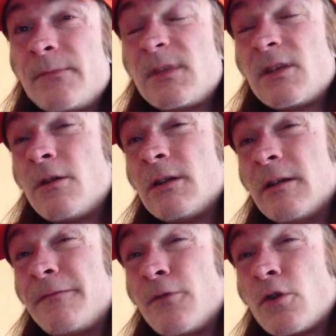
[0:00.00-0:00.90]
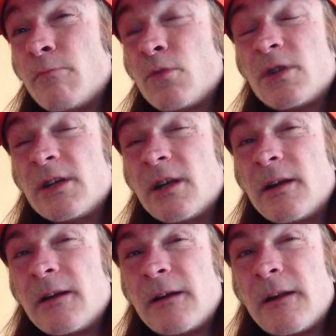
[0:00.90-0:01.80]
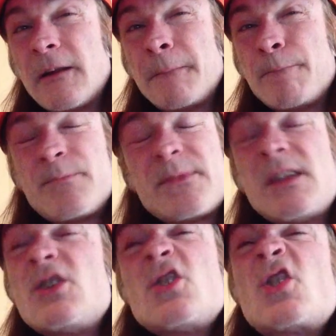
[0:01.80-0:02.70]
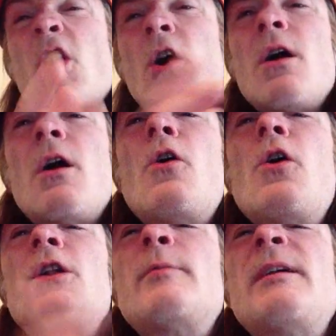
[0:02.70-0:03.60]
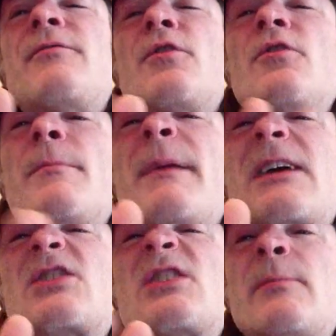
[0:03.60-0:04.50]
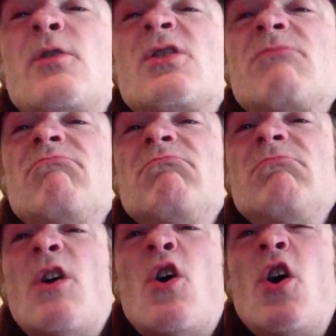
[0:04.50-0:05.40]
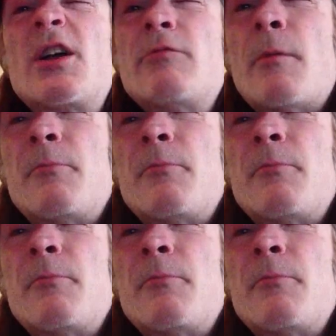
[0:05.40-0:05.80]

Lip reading: all that fucking money, and they're just all the way through, the backstabbers, arguing